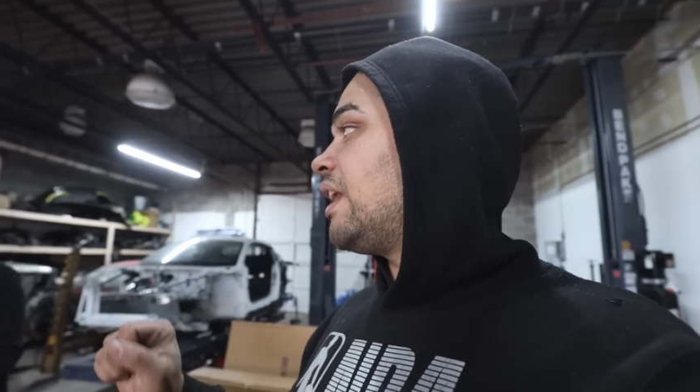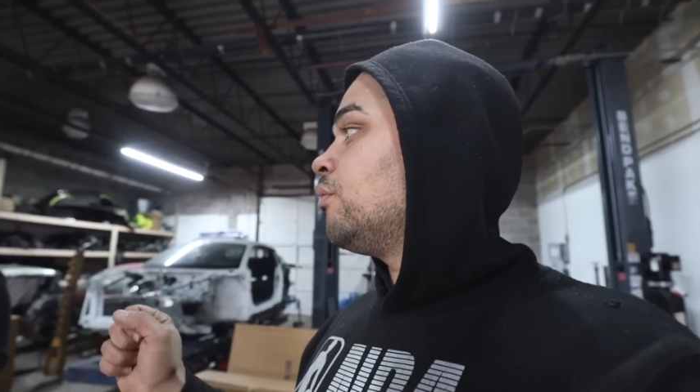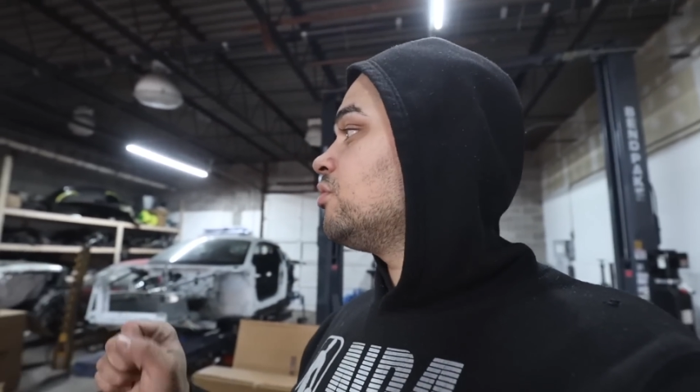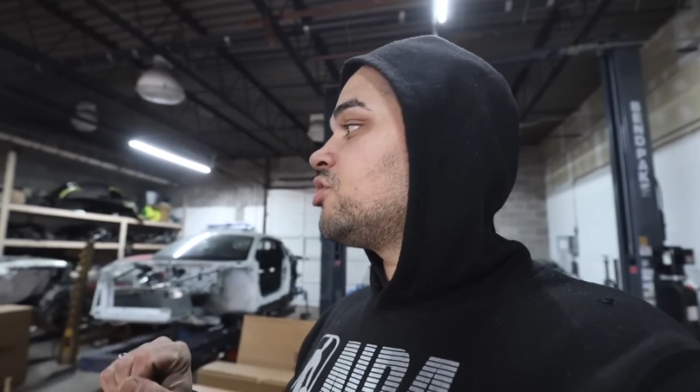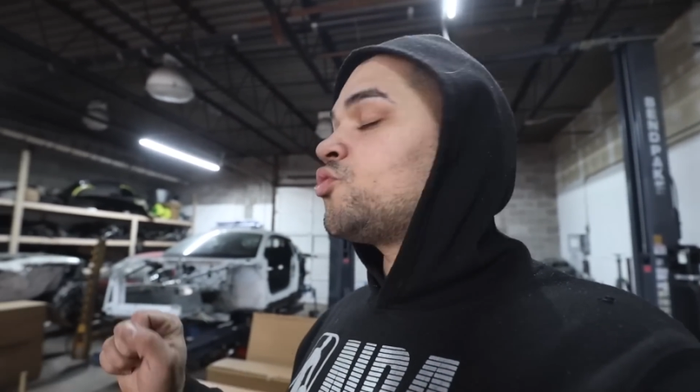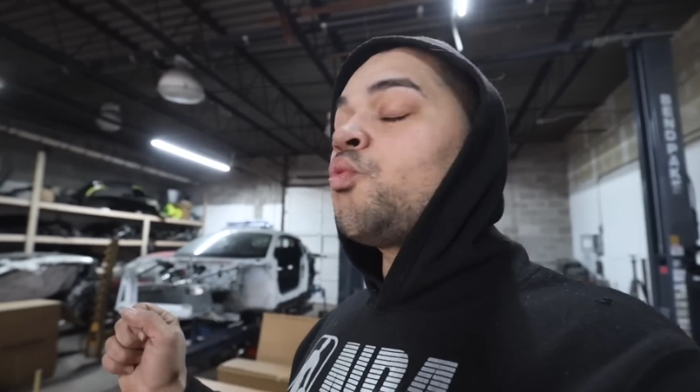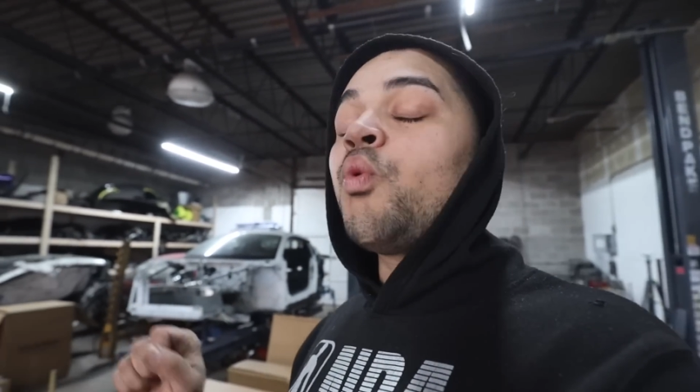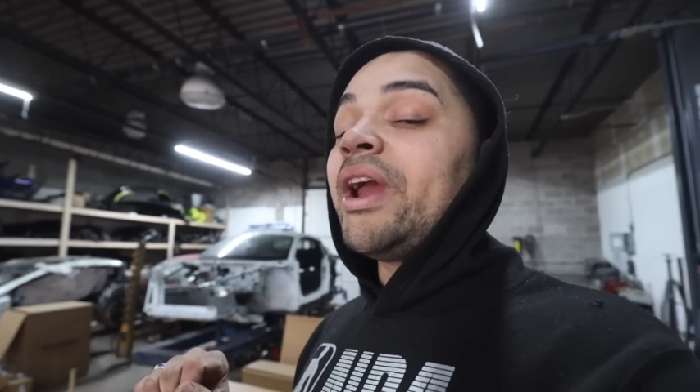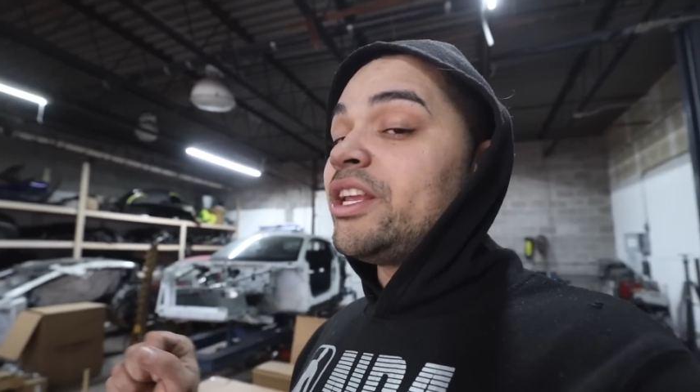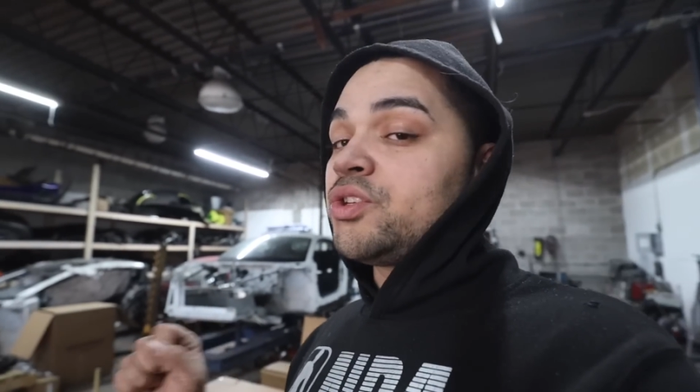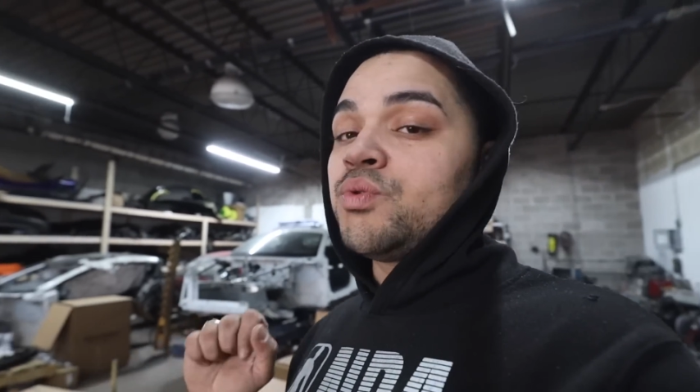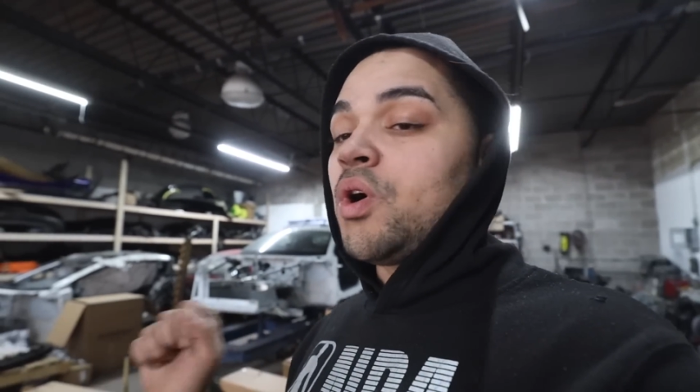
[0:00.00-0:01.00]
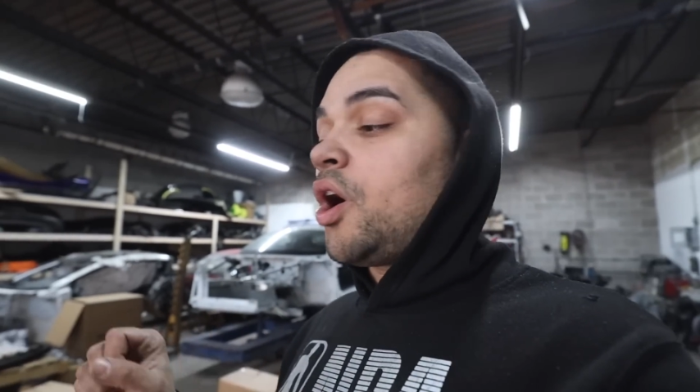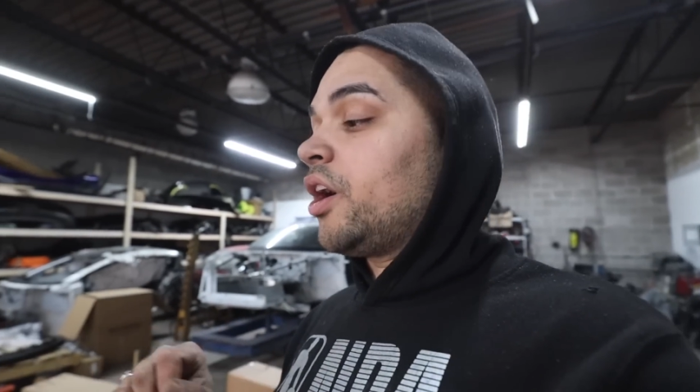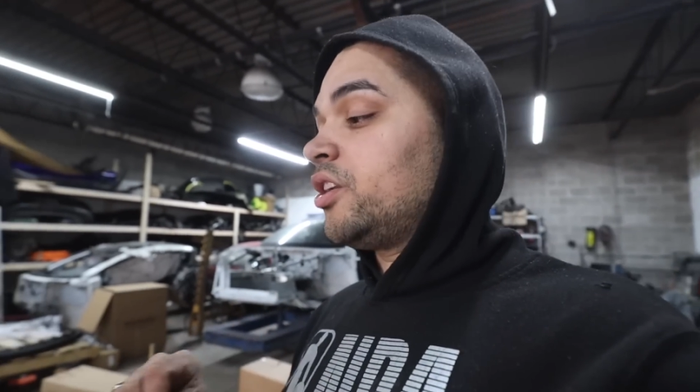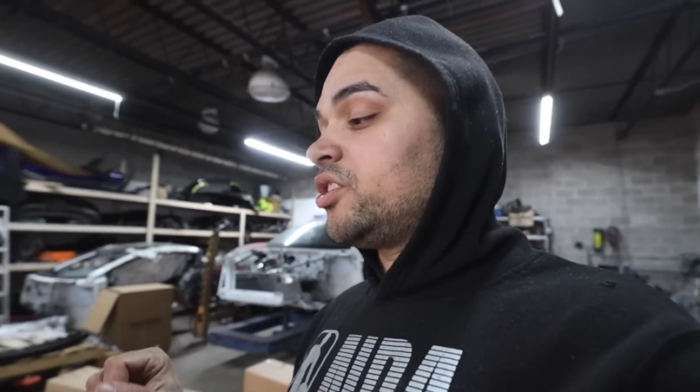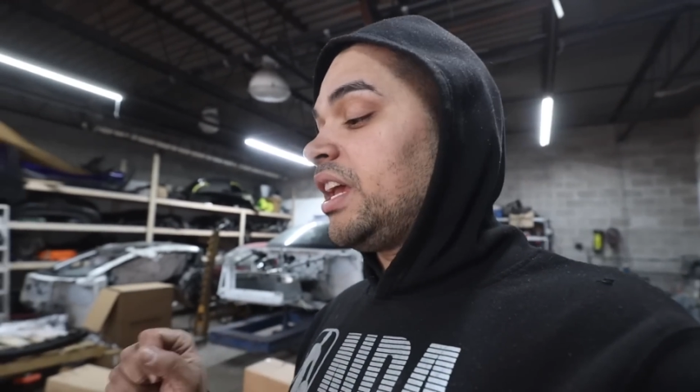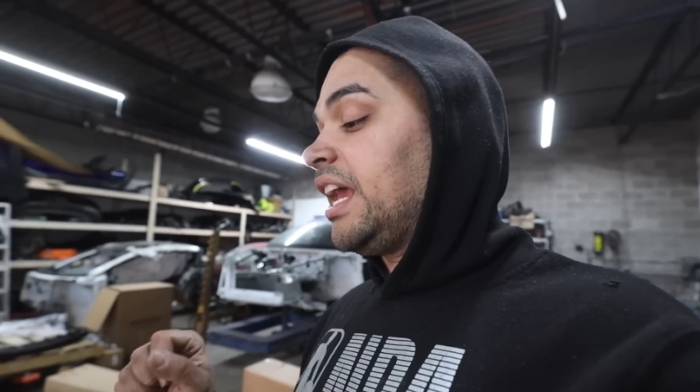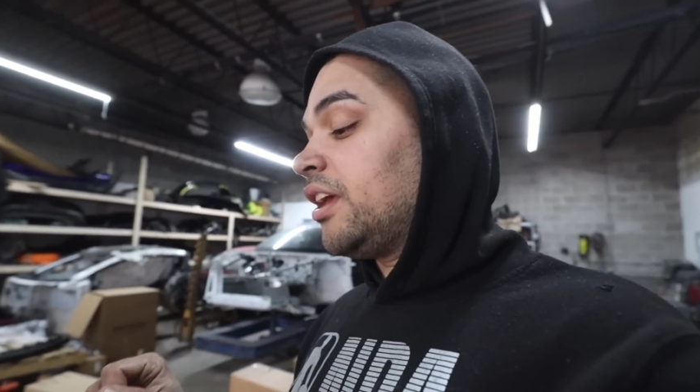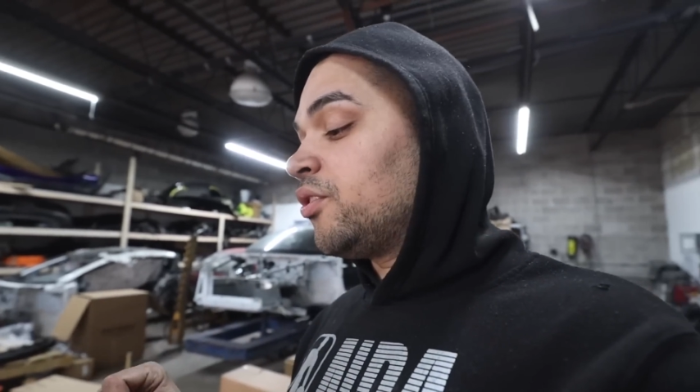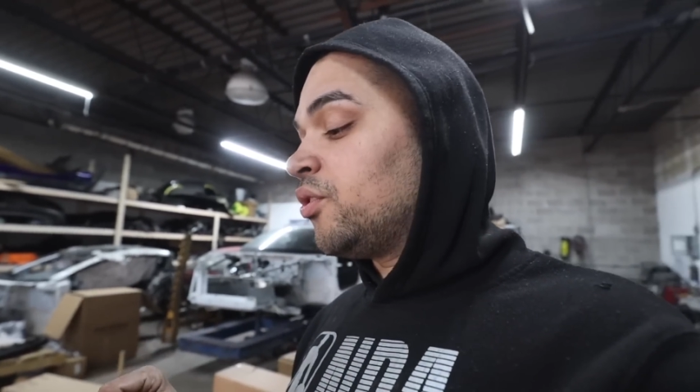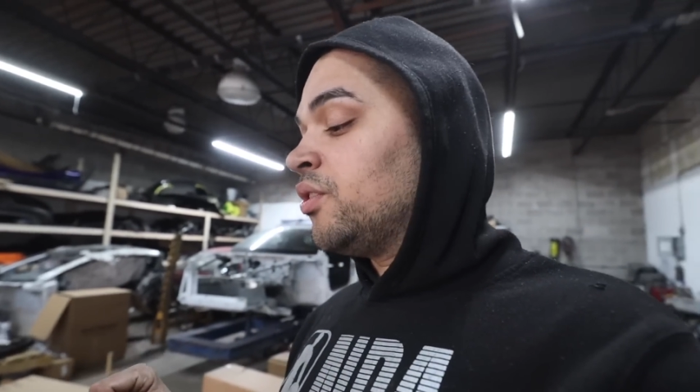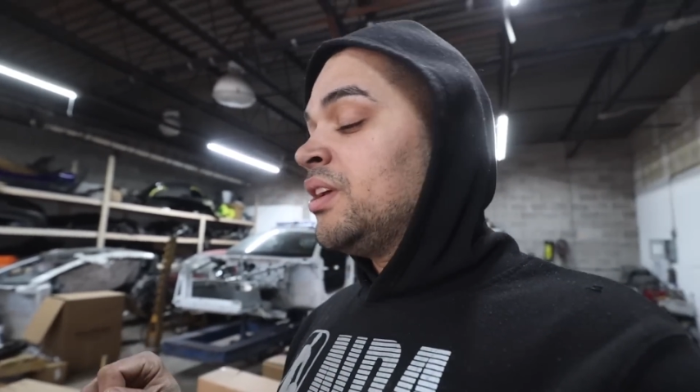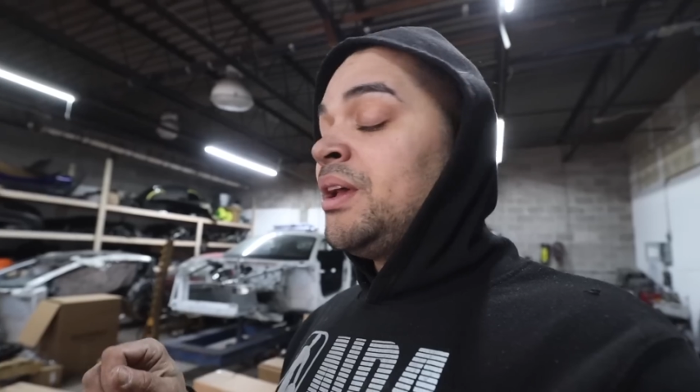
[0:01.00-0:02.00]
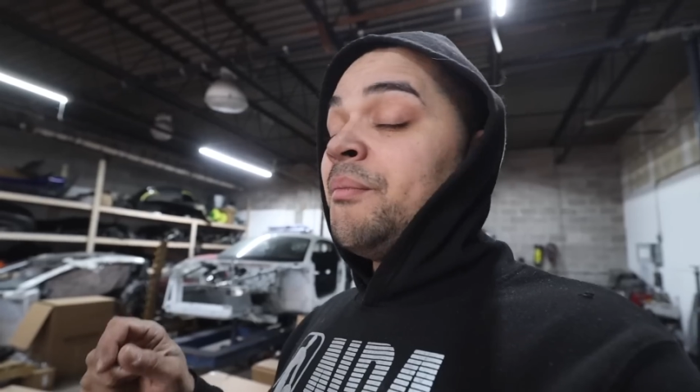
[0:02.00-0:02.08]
It was just way too hard to handle.